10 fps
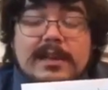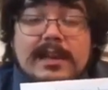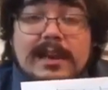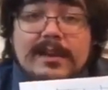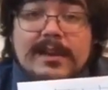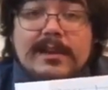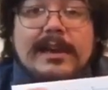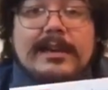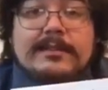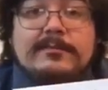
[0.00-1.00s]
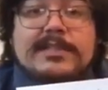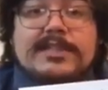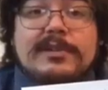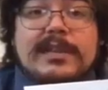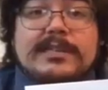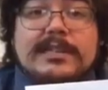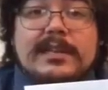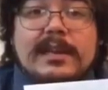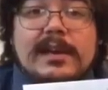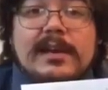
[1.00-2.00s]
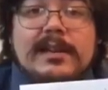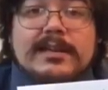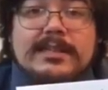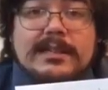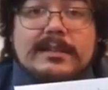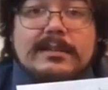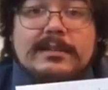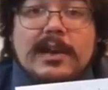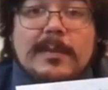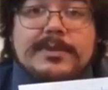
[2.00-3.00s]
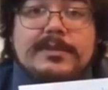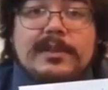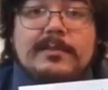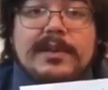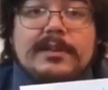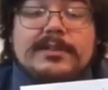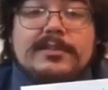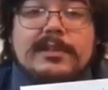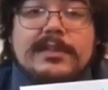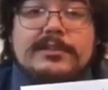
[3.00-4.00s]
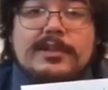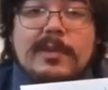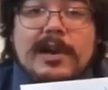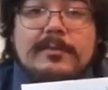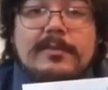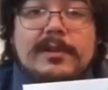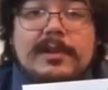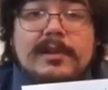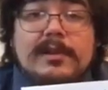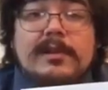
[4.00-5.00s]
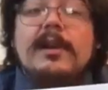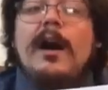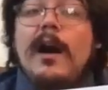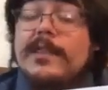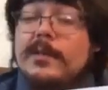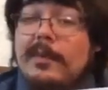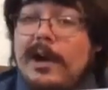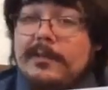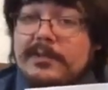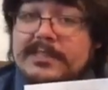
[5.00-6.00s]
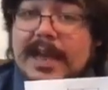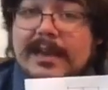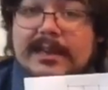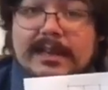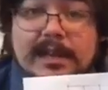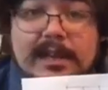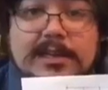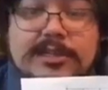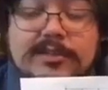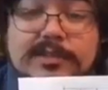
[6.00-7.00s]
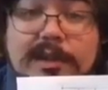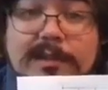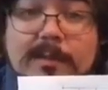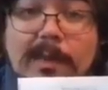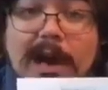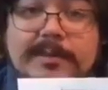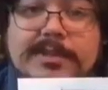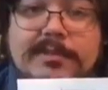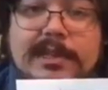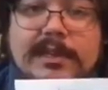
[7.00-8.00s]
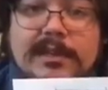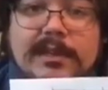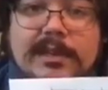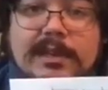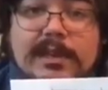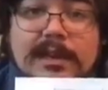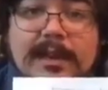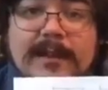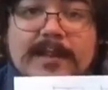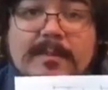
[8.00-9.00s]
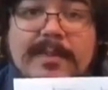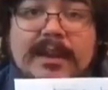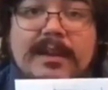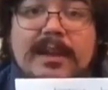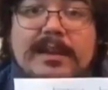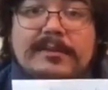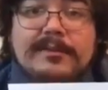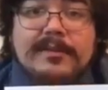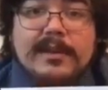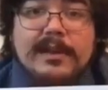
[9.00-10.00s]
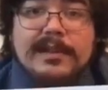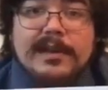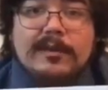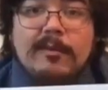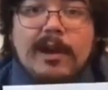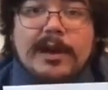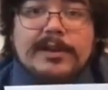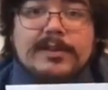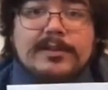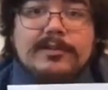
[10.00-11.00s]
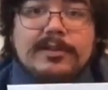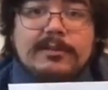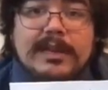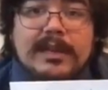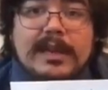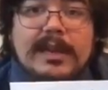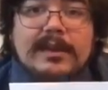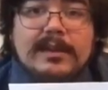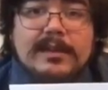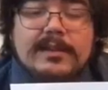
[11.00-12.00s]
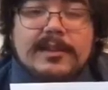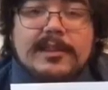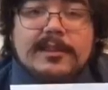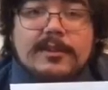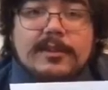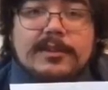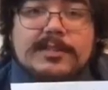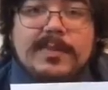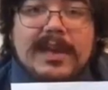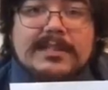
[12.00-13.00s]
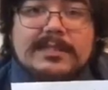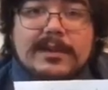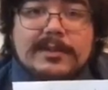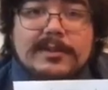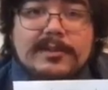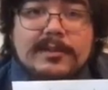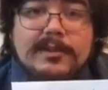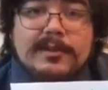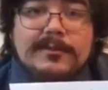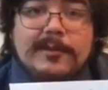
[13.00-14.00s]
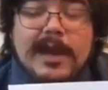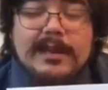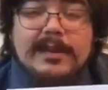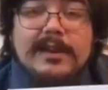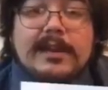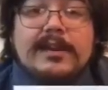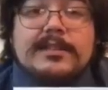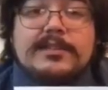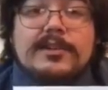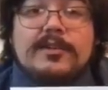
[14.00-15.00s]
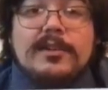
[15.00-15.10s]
Okay, which string is it? Let's see, is it the top string, middle strings, or the bottom? On the bottom, exactly. So it's on the bottom string in the middle of the 1, 2, 3. The third space on the third fret. So